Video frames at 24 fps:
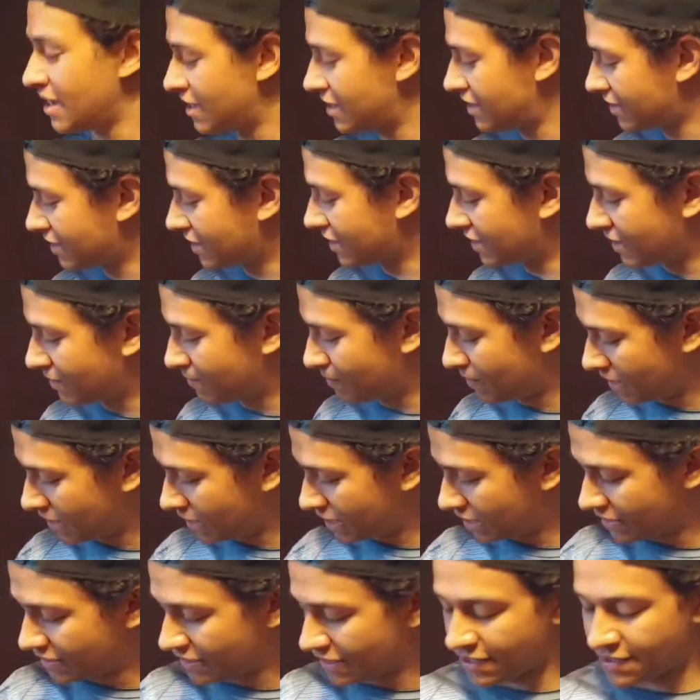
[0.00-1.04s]
is going to be
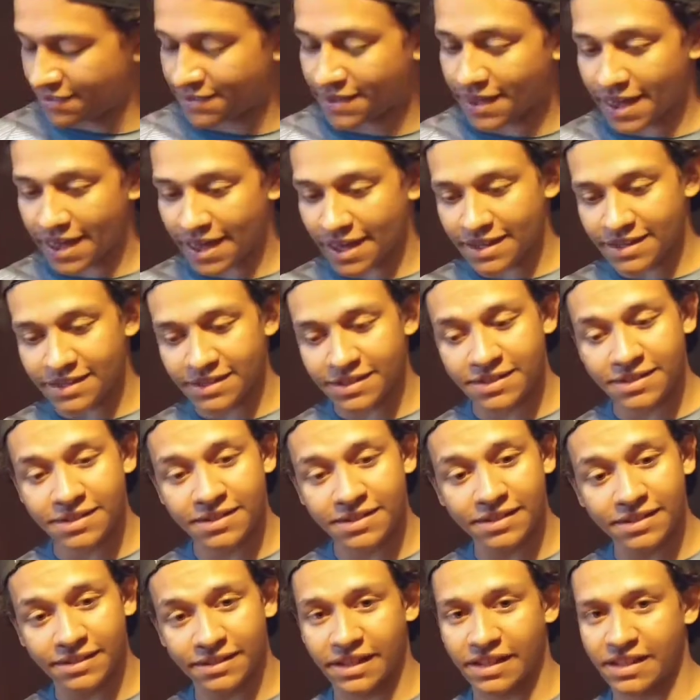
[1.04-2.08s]
the thighs,
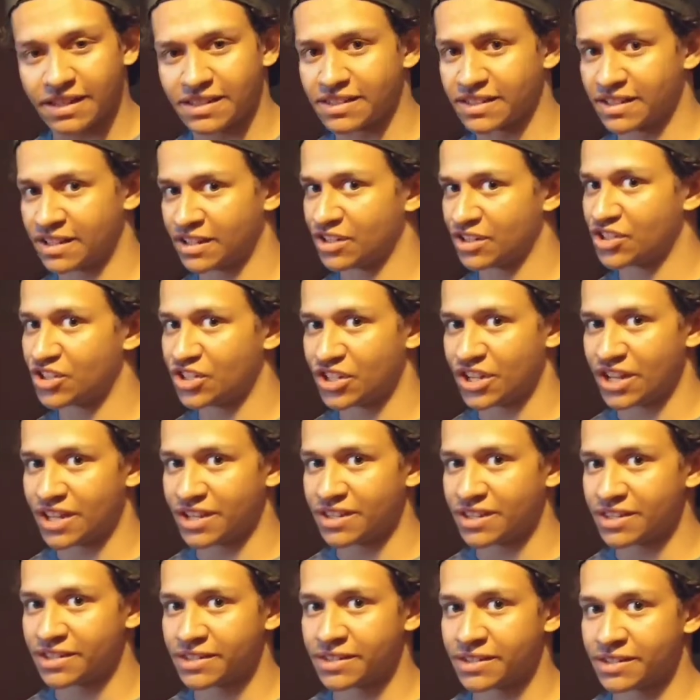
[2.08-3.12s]
knees, and
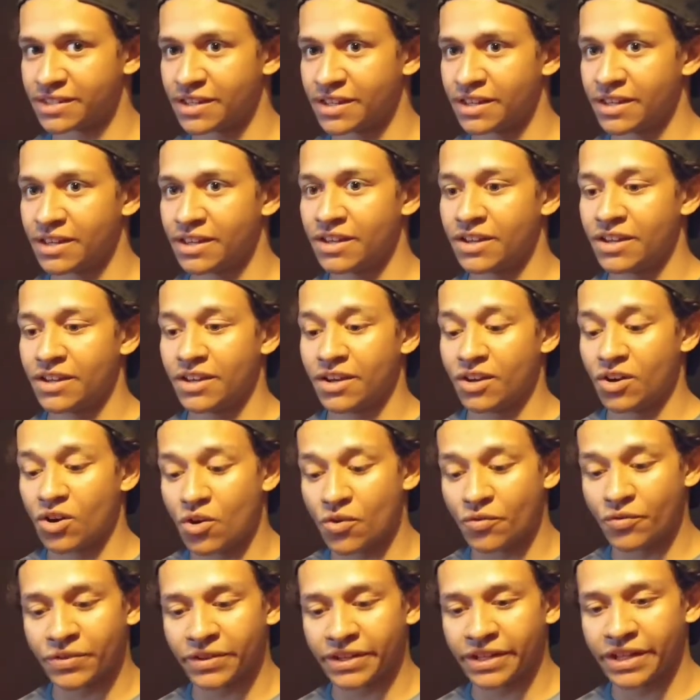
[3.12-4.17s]
shins.
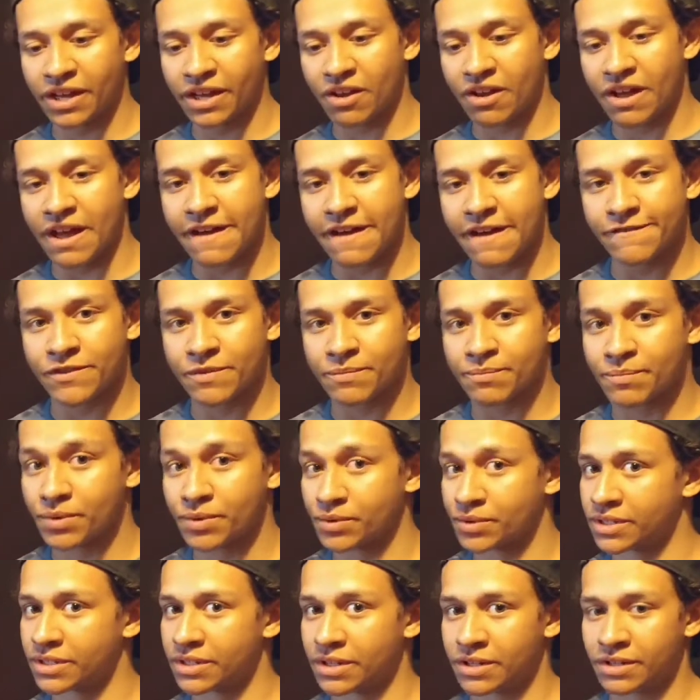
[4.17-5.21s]
Hopefully I'll have the
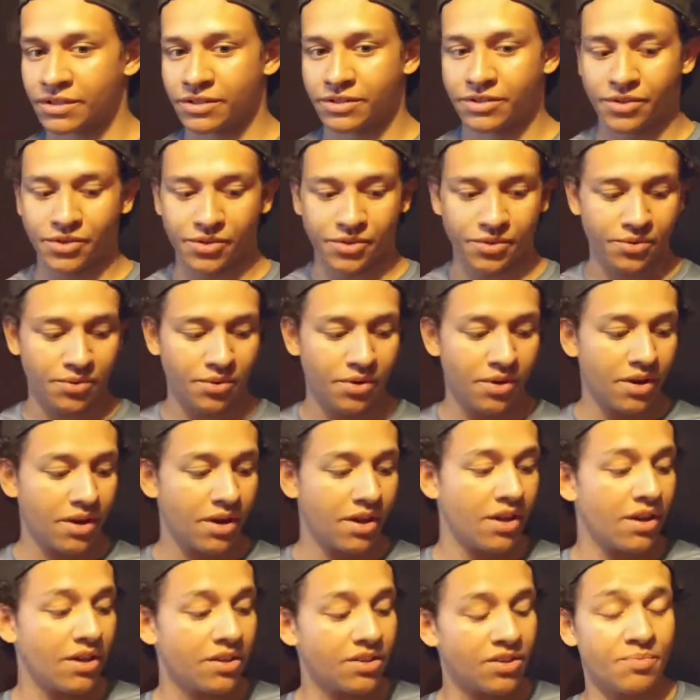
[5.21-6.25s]
boots done too.
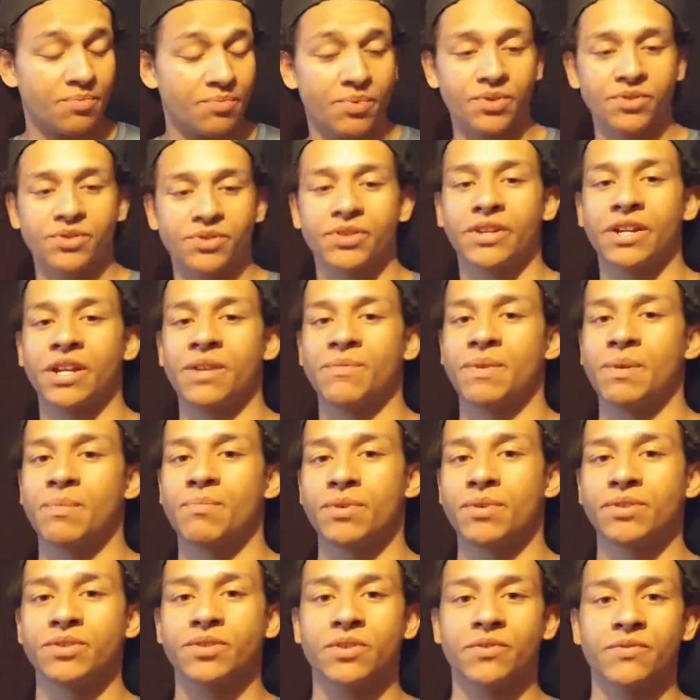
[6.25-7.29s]
The boots are going to be
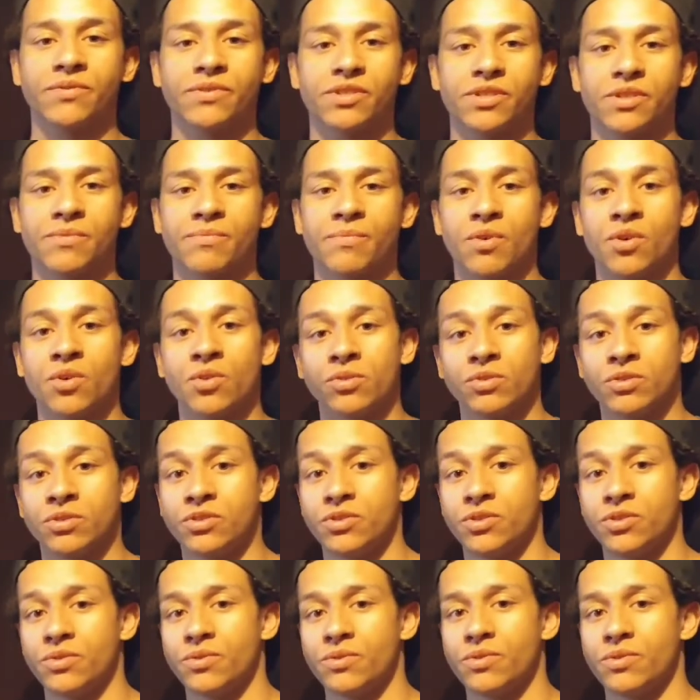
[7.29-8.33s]
built over some old
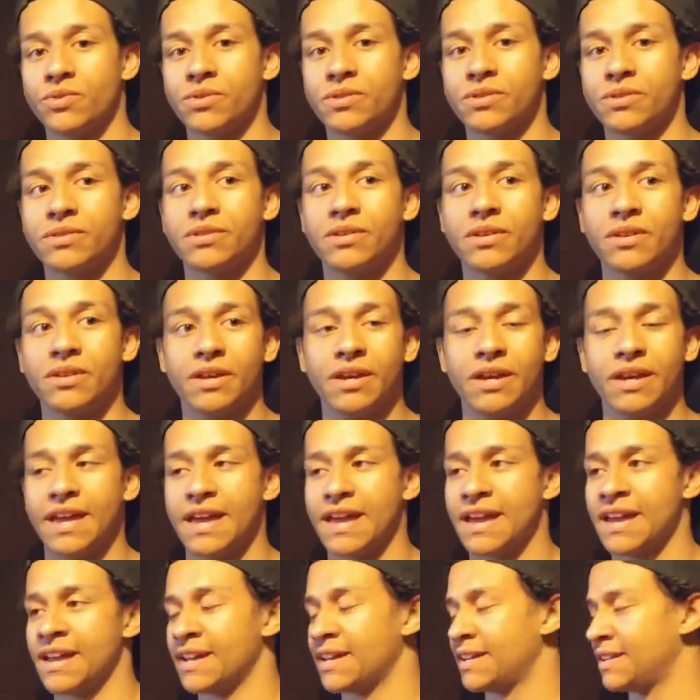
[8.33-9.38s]
shoes,
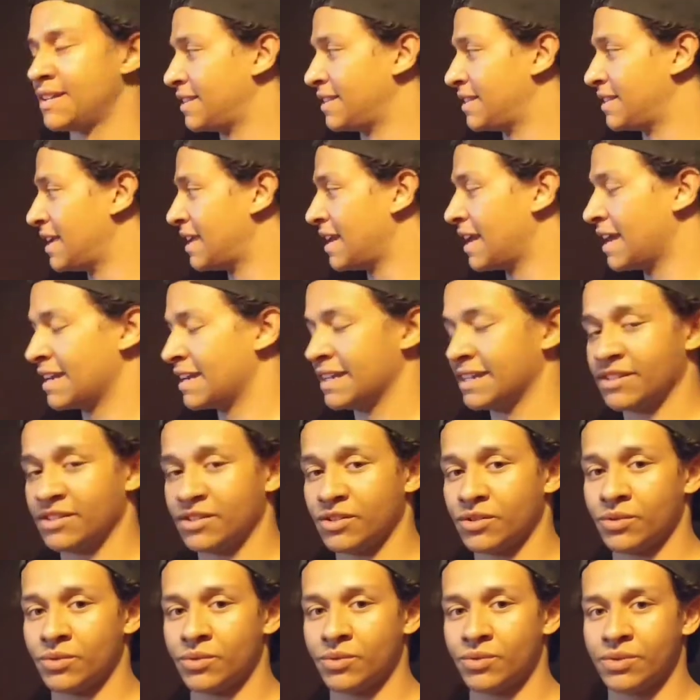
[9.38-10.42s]
and then I need to
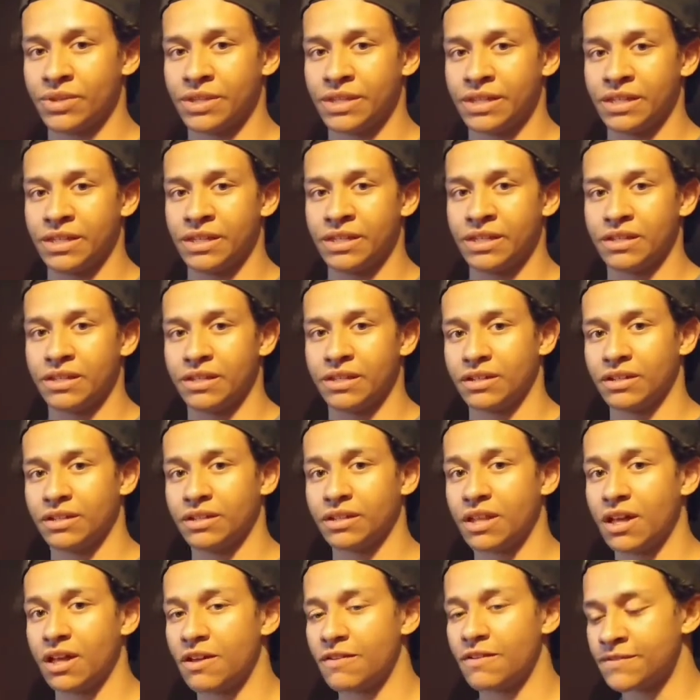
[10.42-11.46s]
do the
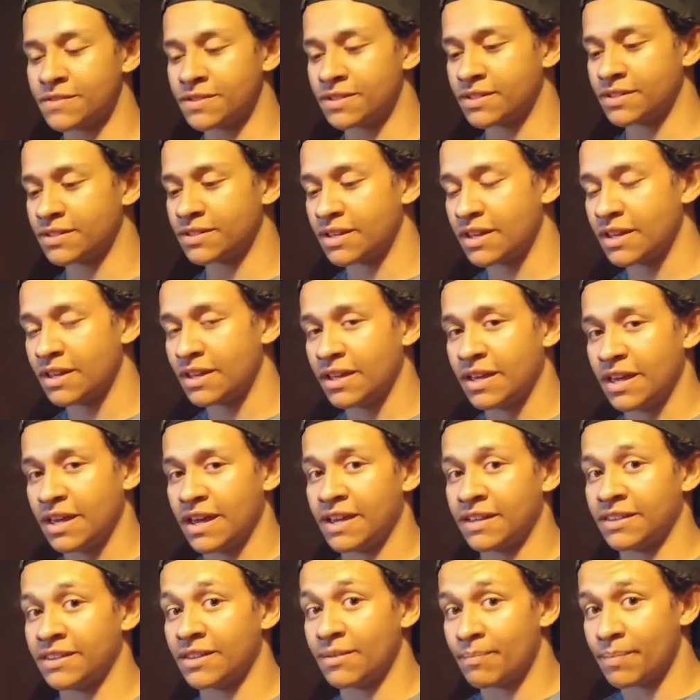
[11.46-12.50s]
gloves
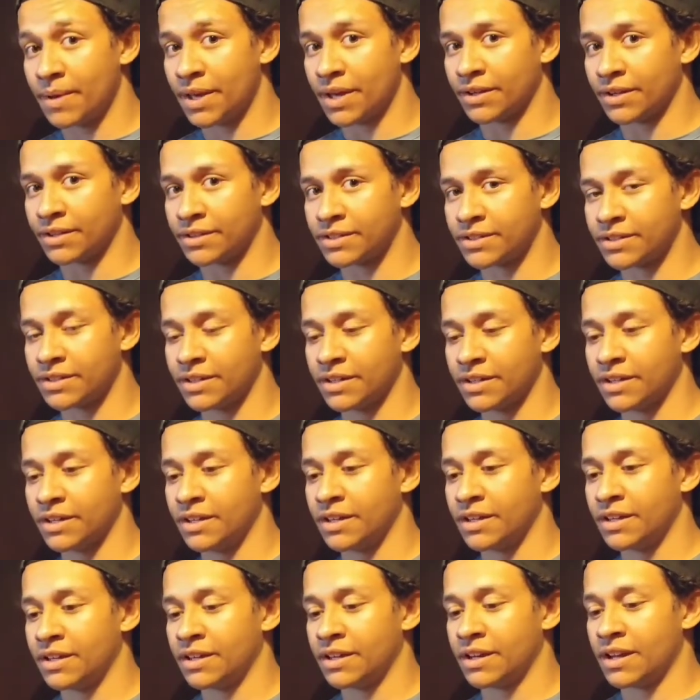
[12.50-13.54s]
and the belt.
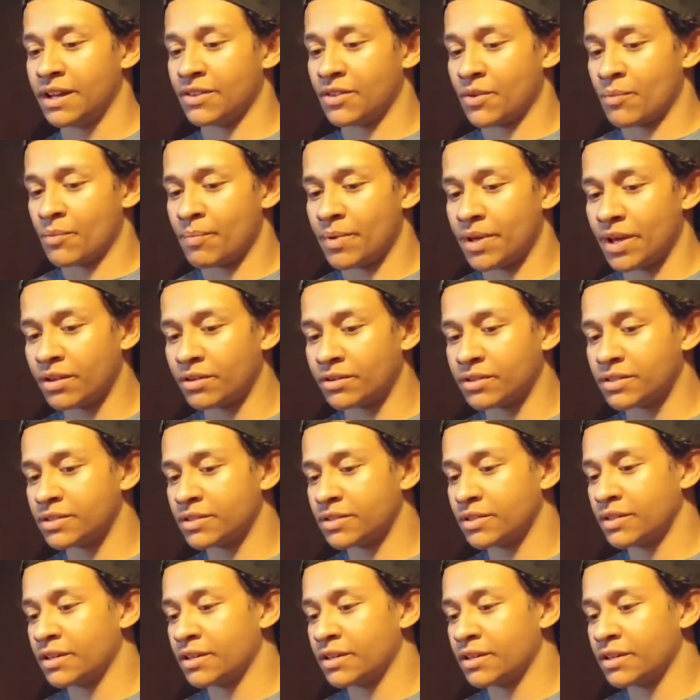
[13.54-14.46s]
Now the belt